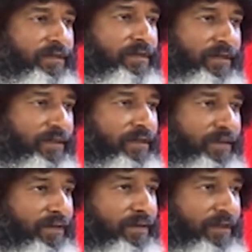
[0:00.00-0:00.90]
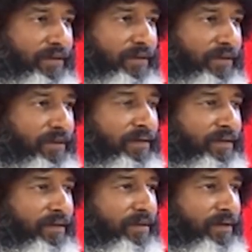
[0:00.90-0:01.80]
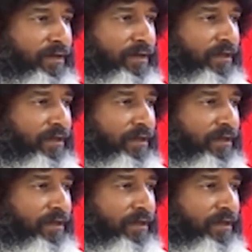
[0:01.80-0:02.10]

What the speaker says: Nobody speaks.